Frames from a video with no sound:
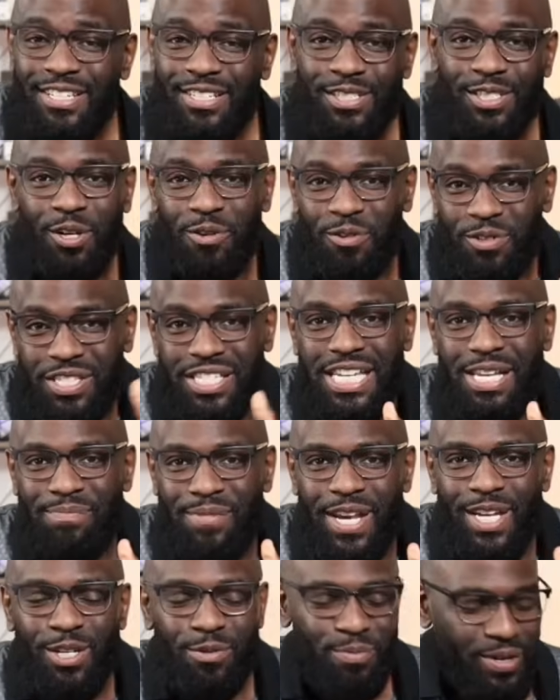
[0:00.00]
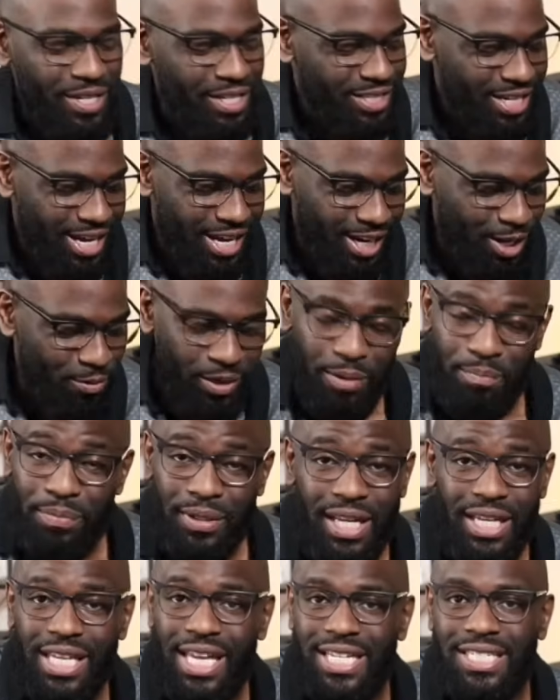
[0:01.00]
So C major pentatonic, we can
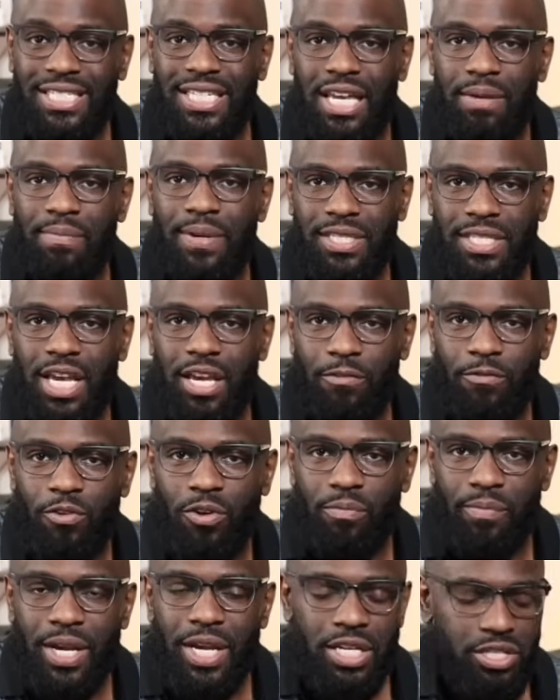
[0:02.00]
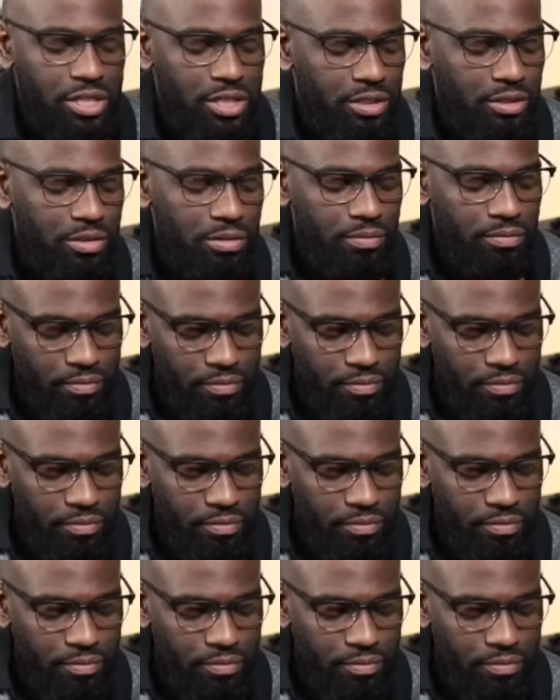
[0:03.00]
play that same exact formation.